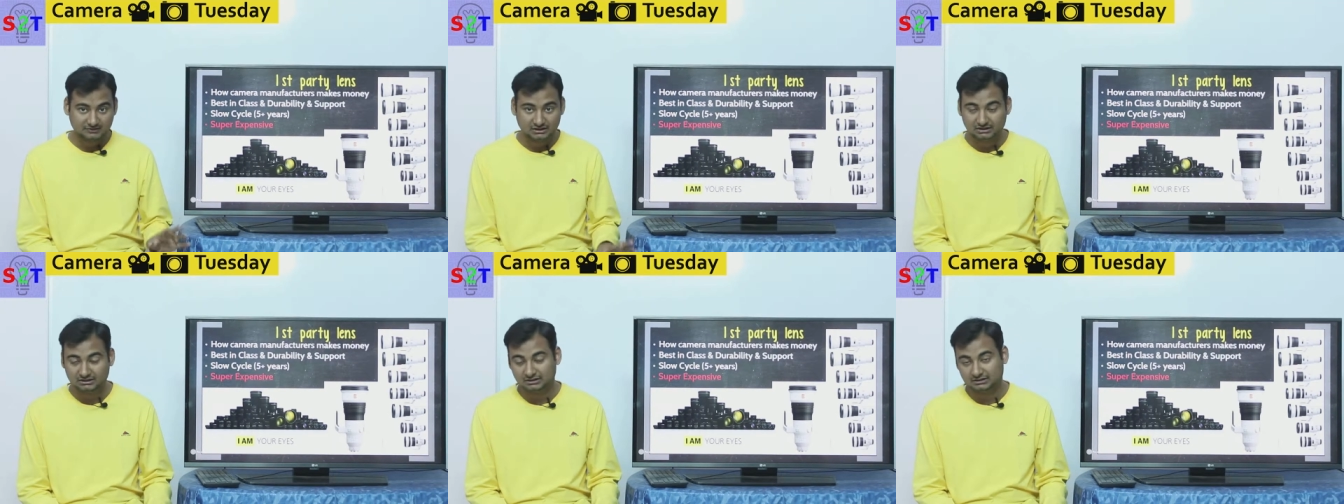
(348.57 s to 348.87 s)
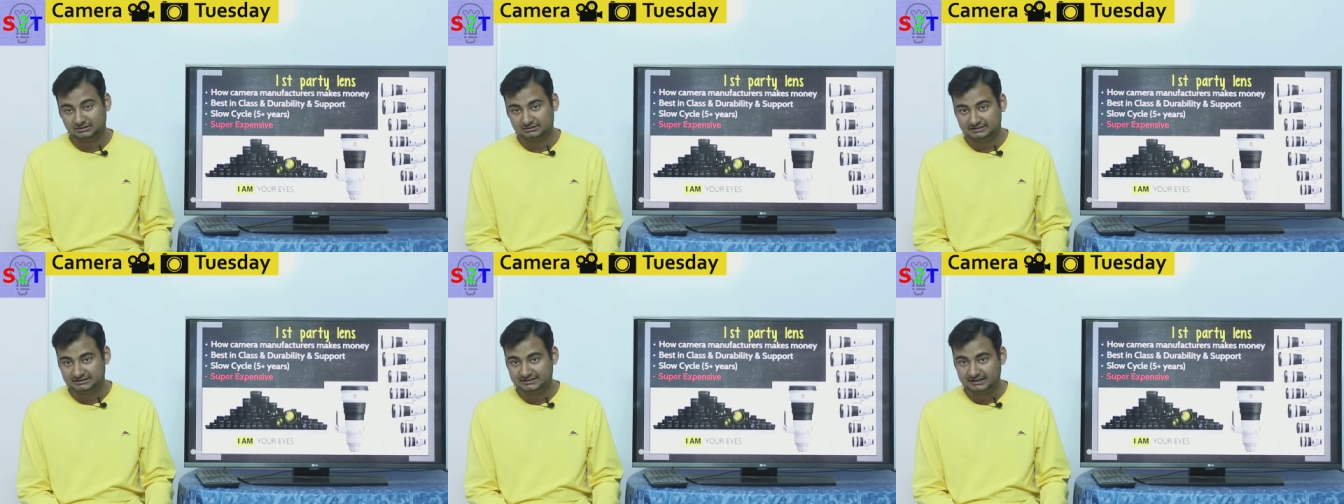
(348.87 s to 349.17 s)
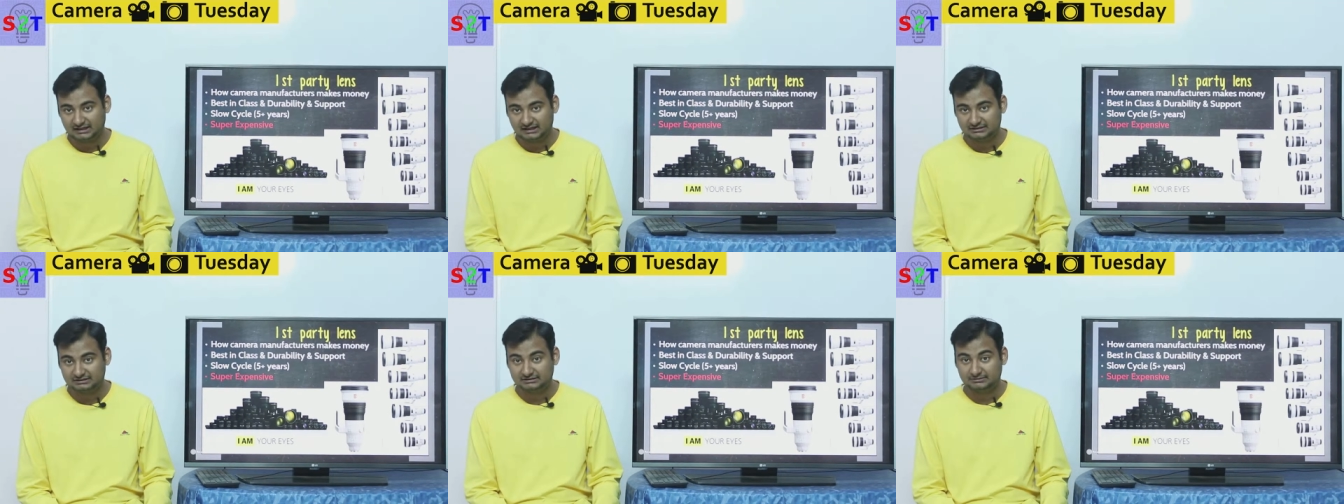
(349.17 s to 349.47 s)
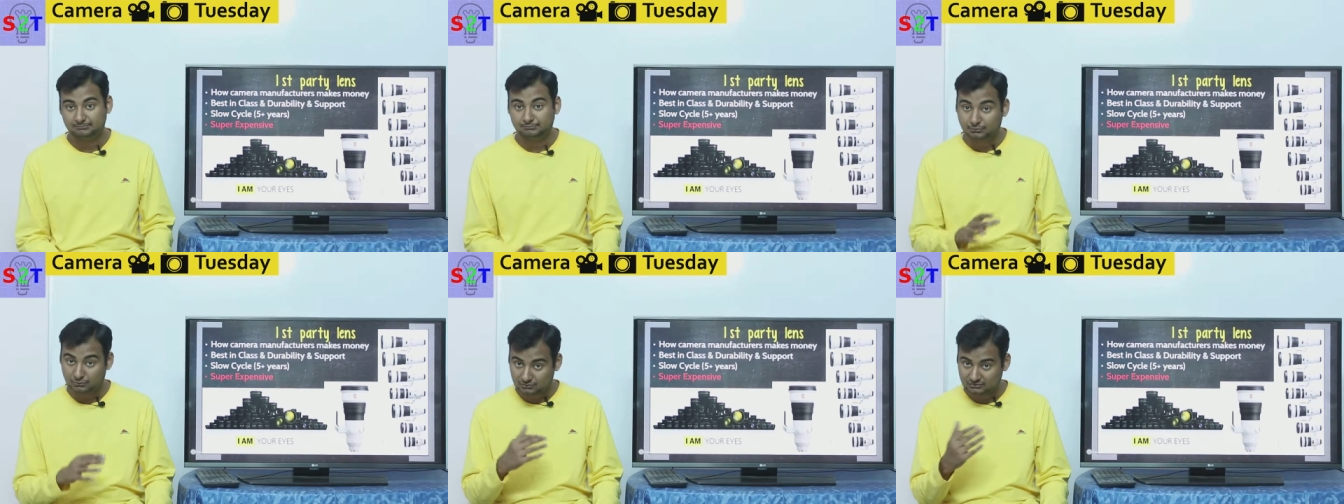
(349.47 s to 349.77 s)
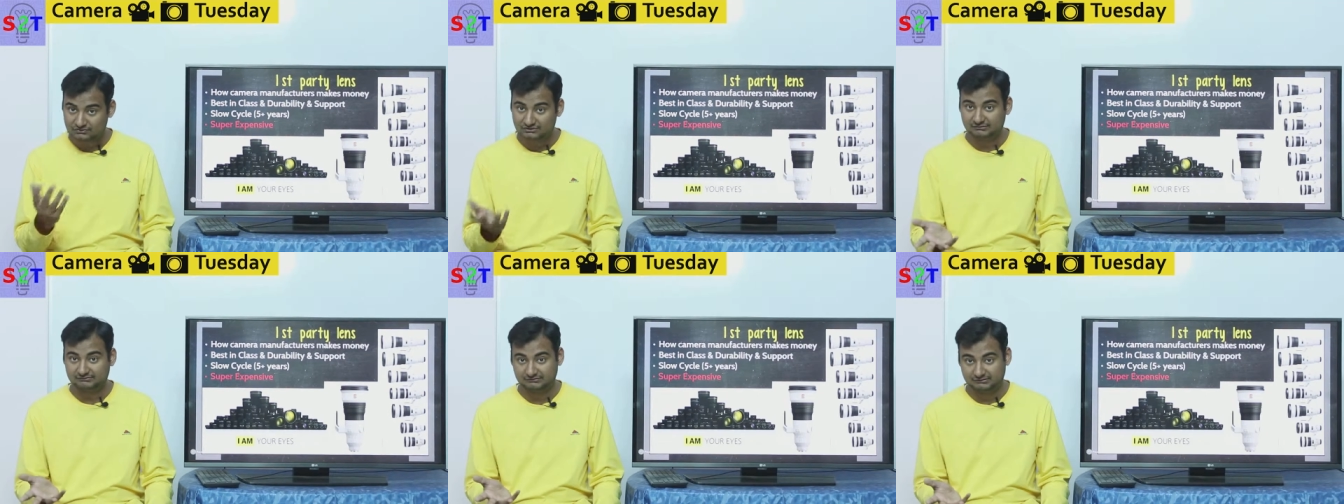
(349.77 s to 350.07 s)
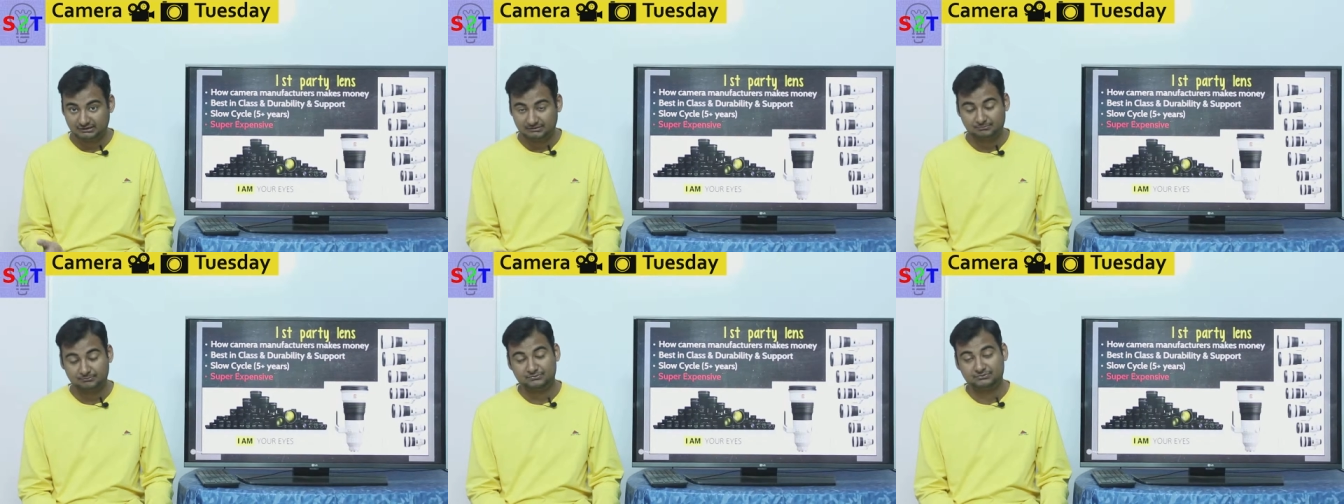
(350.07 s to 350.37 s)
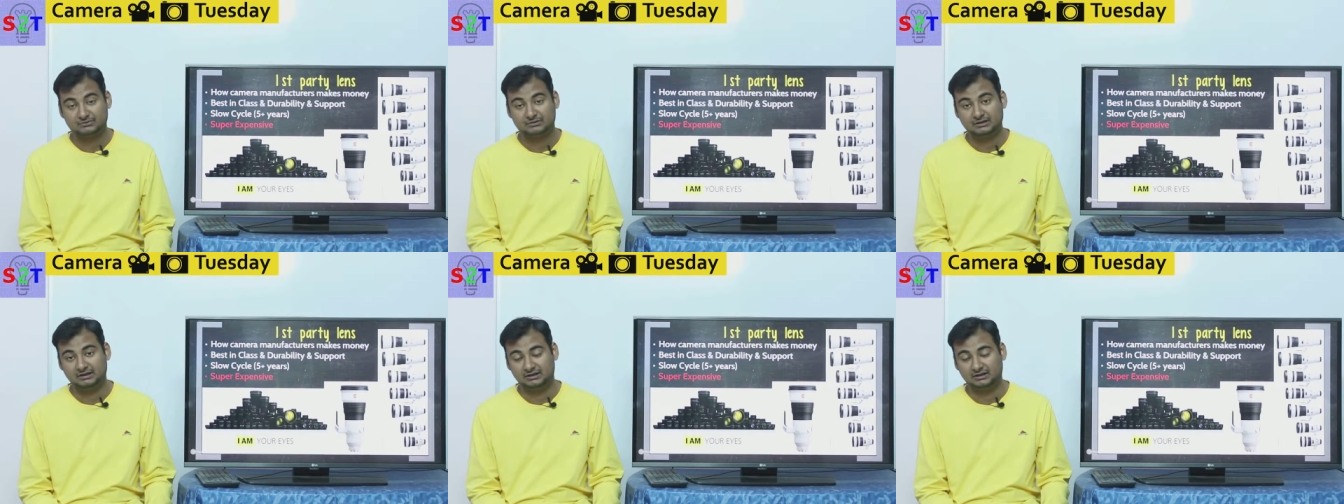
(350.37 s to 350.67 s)
uh, these are the pros of that
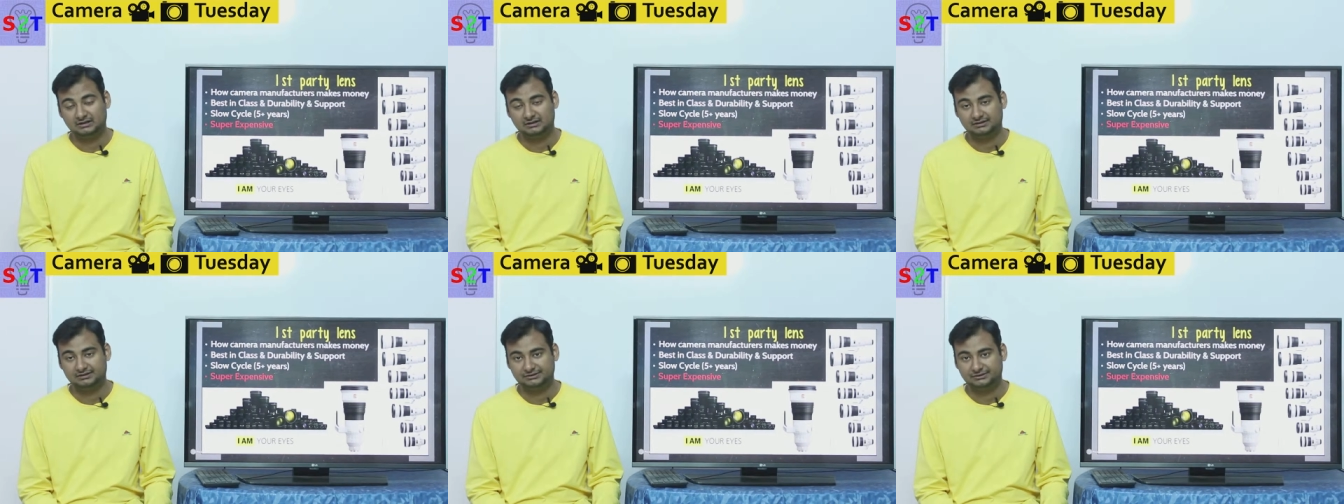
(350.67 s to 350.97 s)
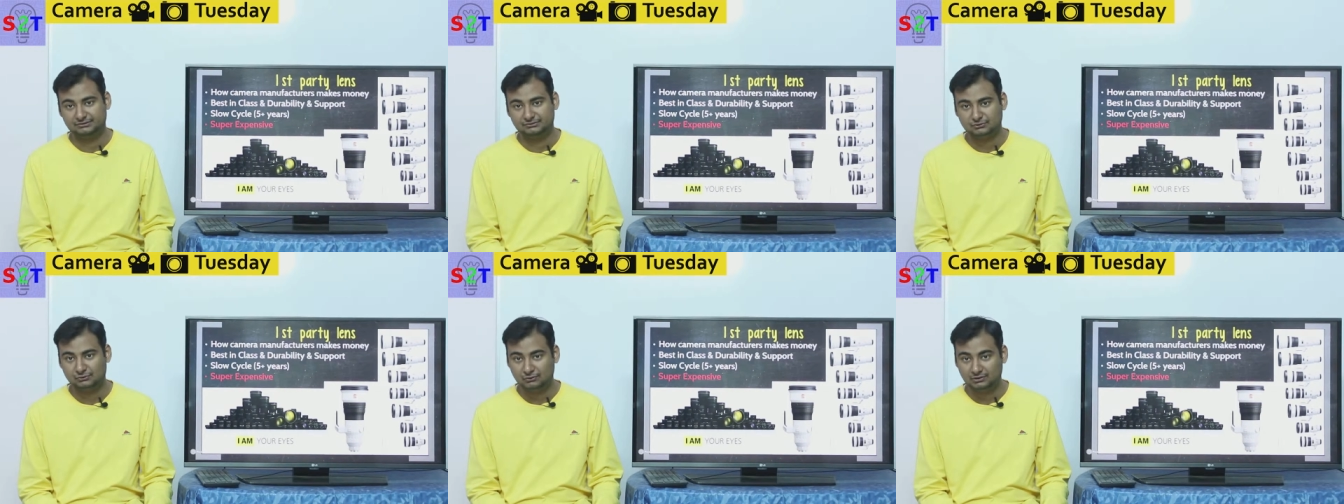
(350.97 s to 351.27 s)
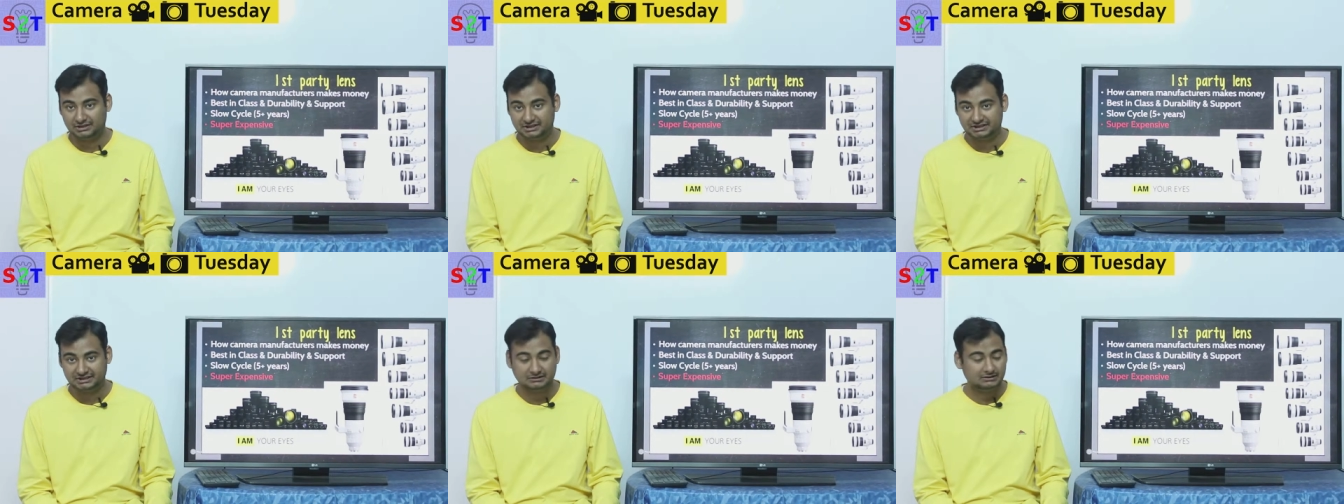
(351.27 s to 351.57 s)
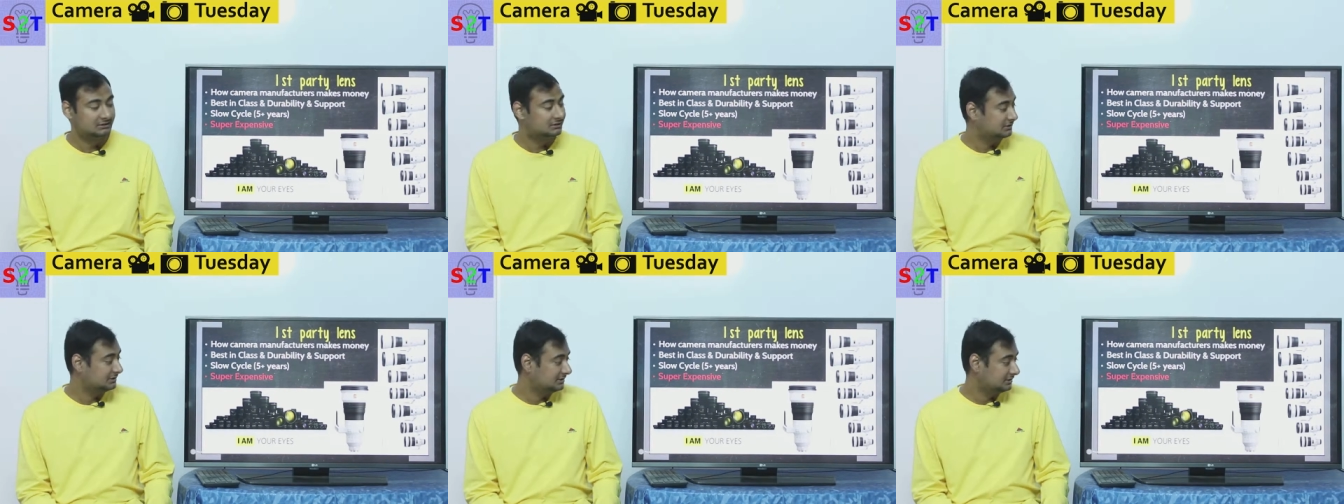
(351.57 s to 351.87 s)
uh, you know whole deal